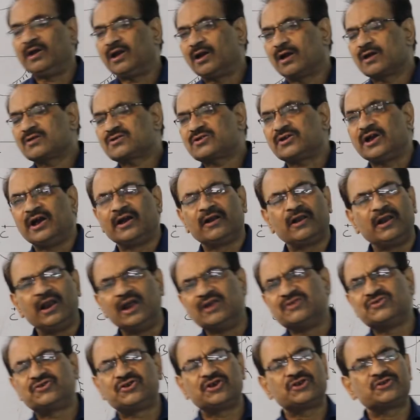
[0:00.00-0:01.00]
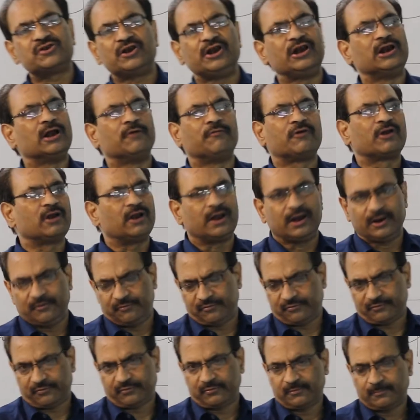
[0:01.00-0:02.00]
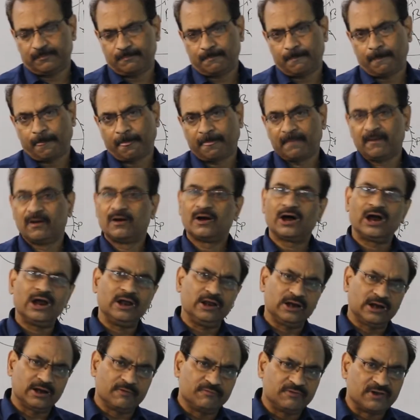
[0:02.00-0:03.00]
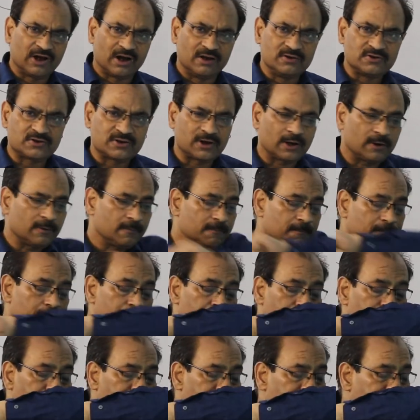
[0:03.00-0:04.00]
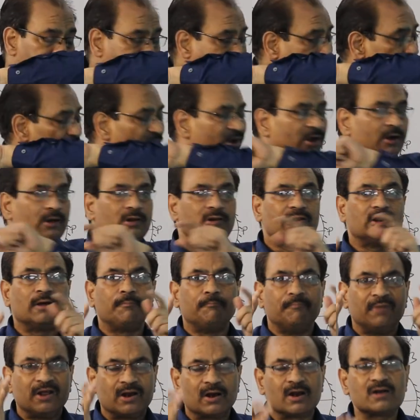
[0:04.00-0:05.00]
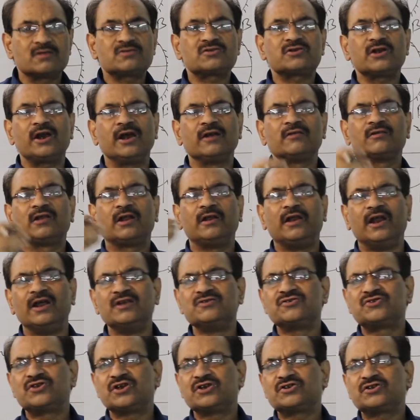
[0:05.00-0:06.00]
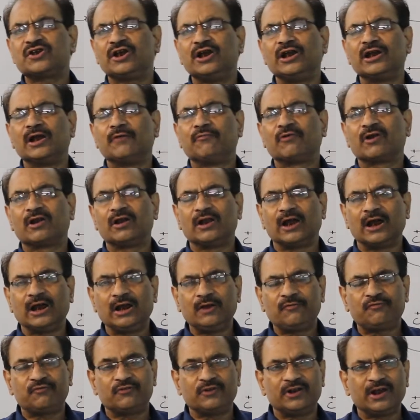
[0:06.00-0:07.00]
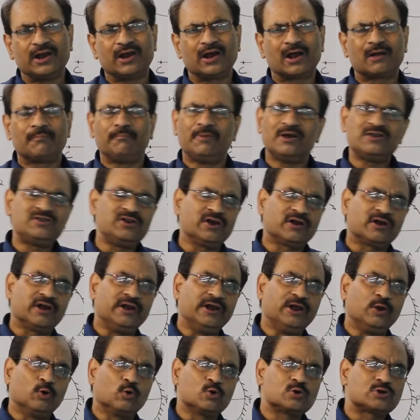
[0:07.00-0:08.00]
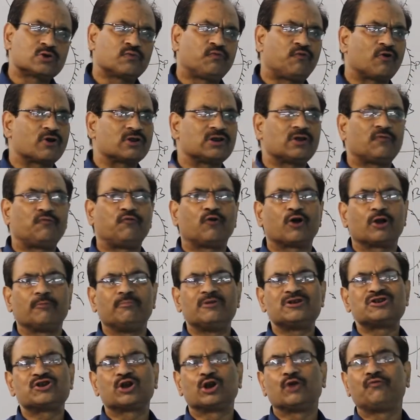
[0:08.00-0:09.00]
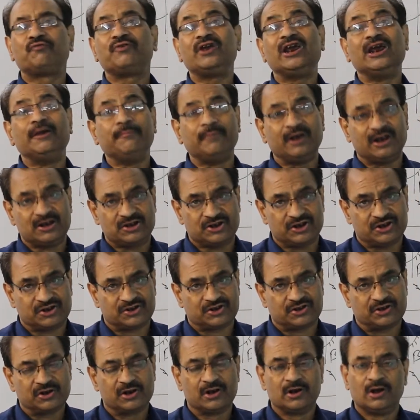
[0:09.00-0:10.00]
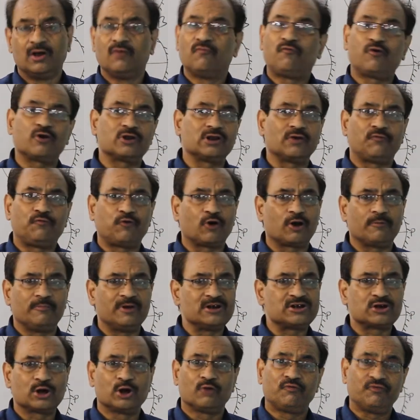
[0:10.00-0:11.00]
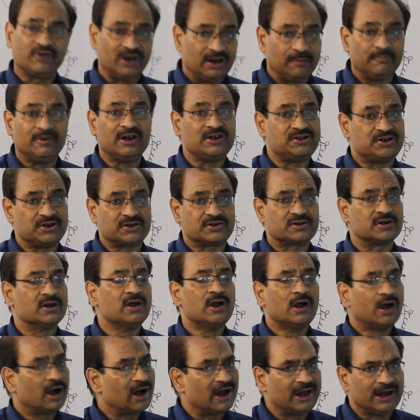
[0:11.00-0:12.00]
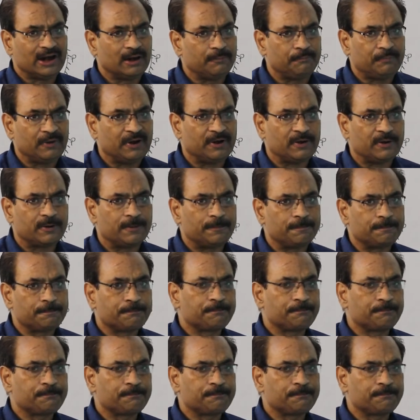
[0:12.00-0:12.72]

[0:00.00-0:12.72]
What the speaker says: mirrors and lenses in our life? I will give the answer. The mirrors and the lenses in our life, they are basically used for the formation of images. For the formation of images, I repeat.